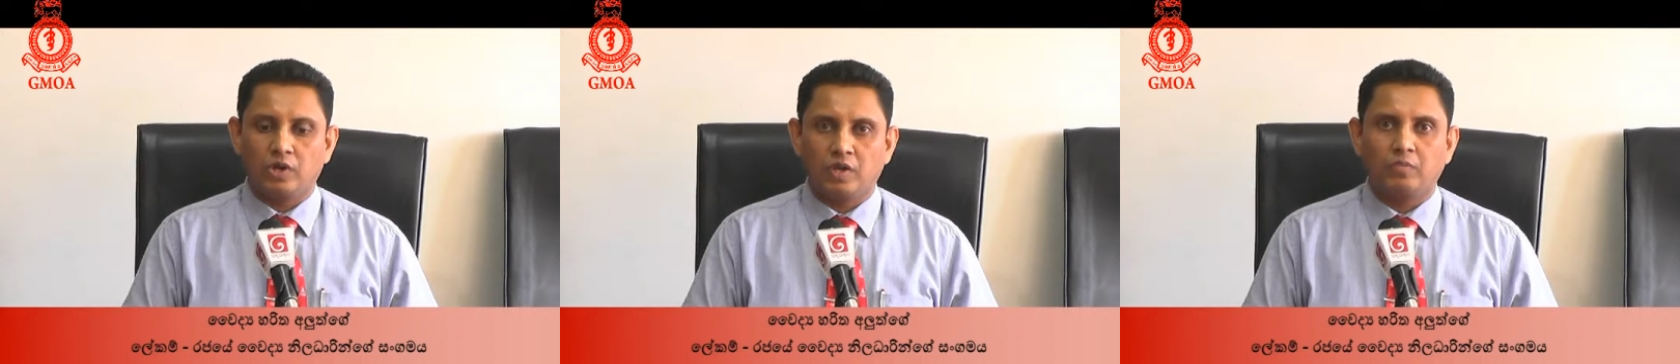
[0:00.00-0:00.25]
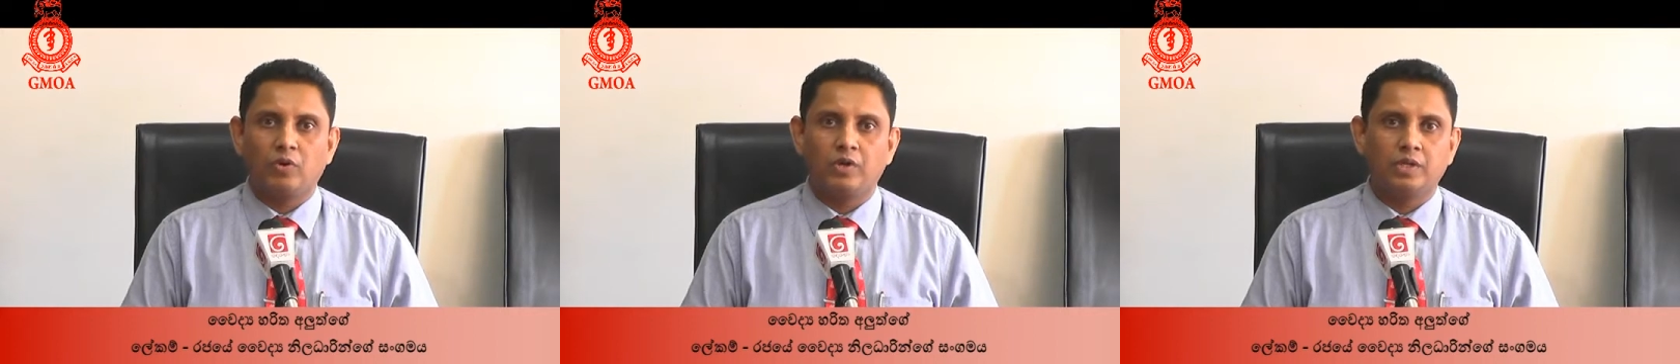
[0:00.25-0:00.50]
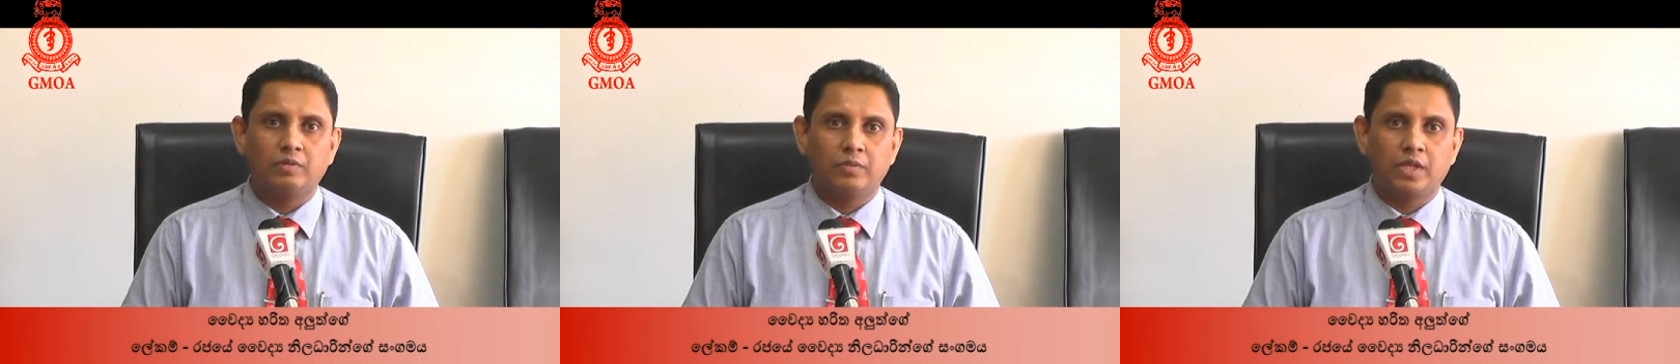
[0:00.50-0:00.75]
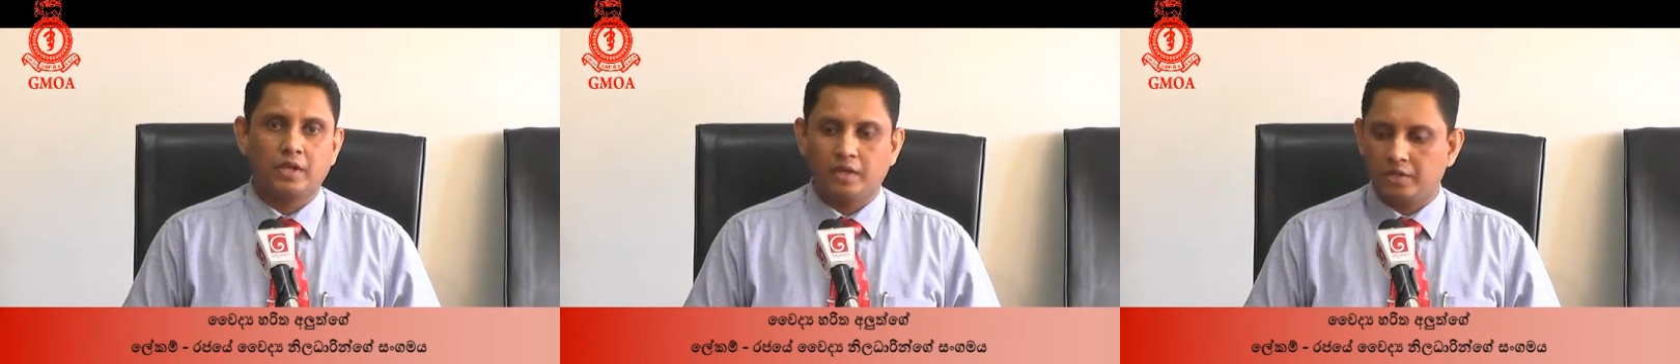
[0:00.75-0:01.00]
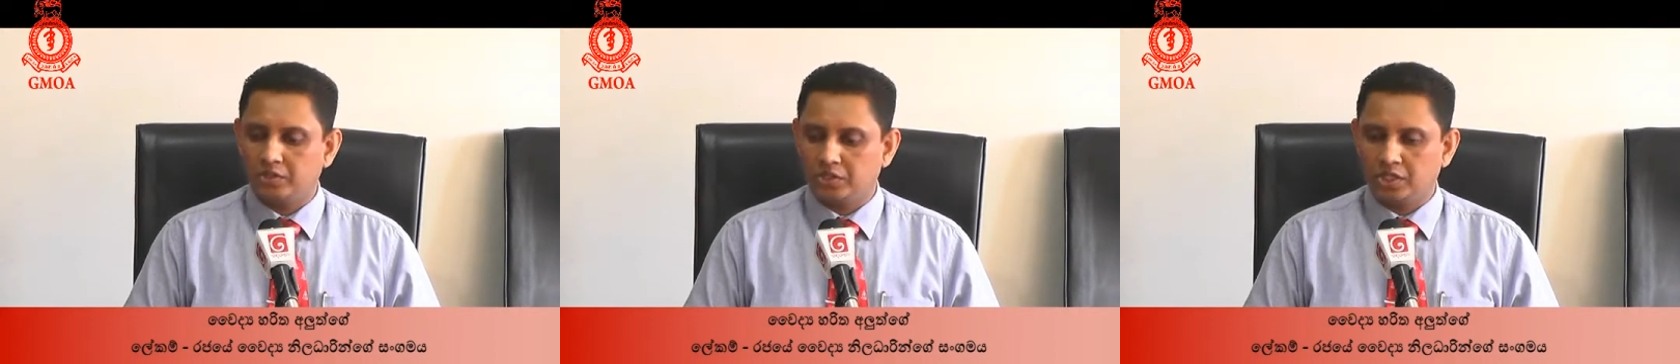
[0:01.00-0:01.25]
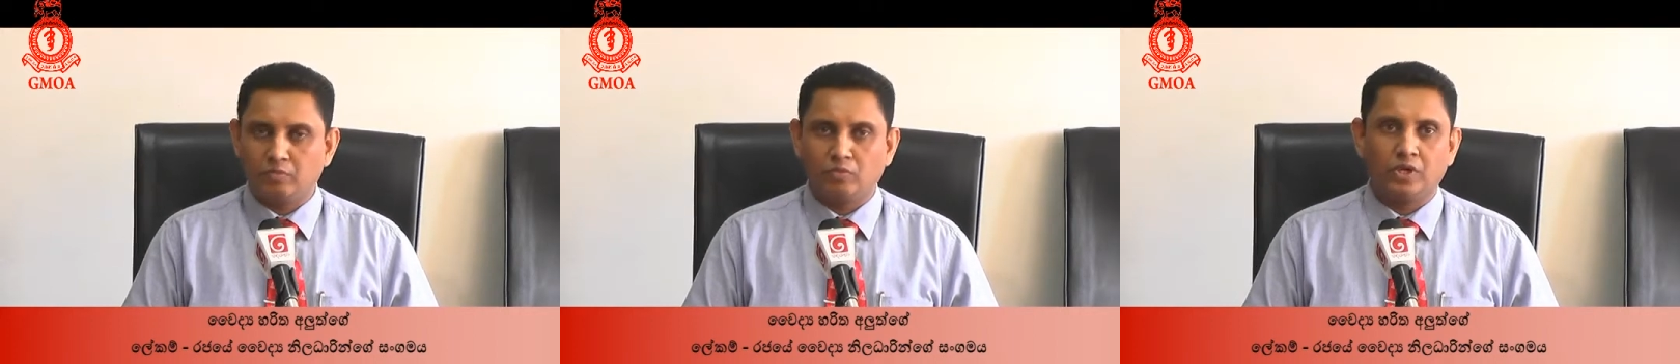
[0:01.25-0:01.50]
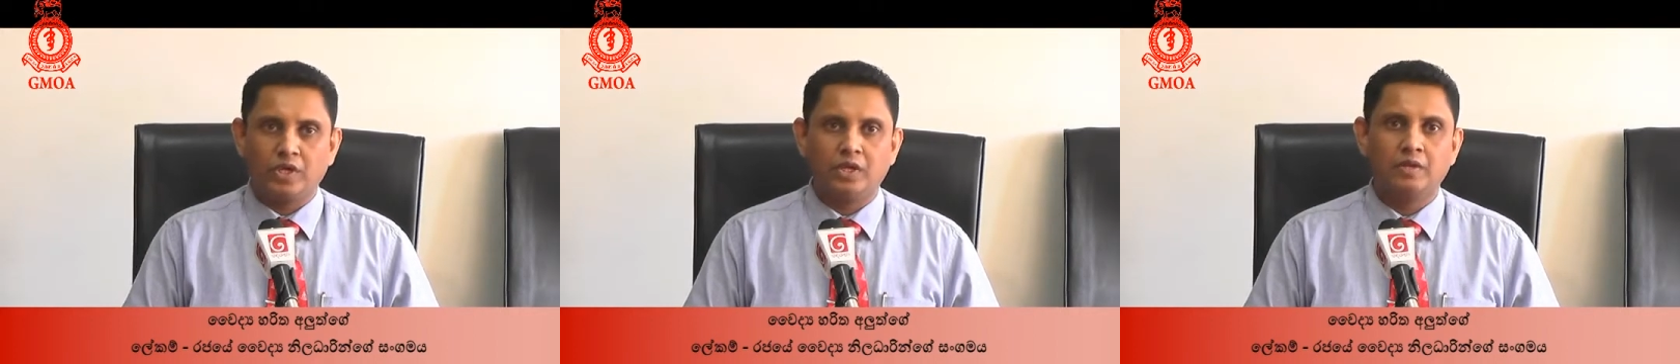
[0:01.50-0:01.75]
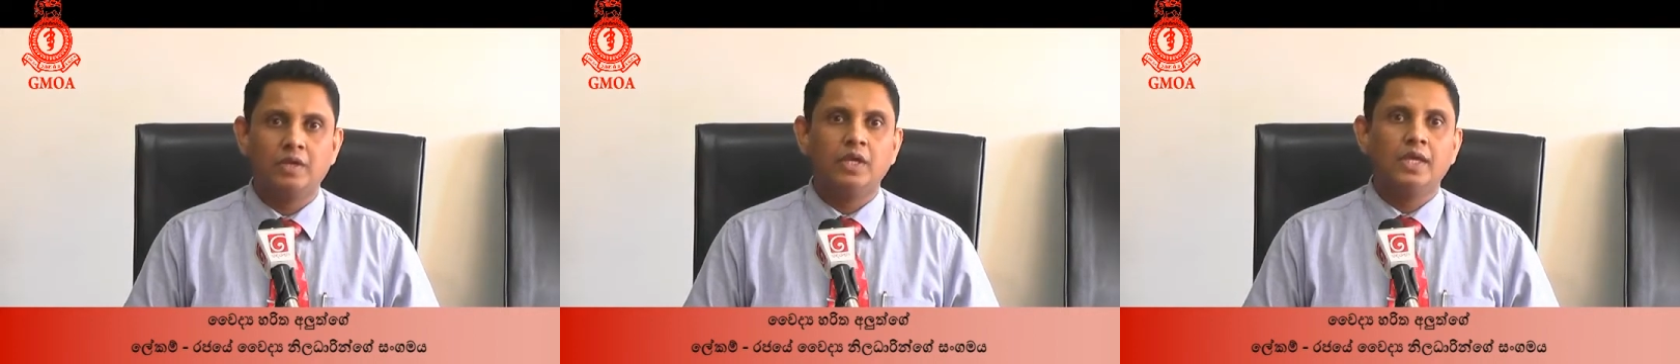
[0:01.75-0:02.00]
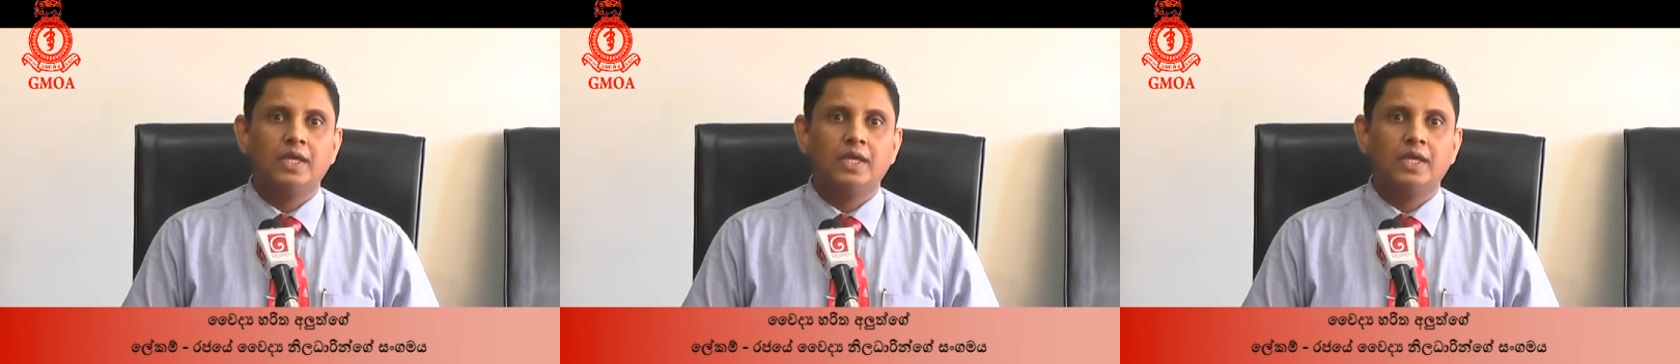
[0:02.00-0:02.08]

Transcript: Yesterday morning, GMOA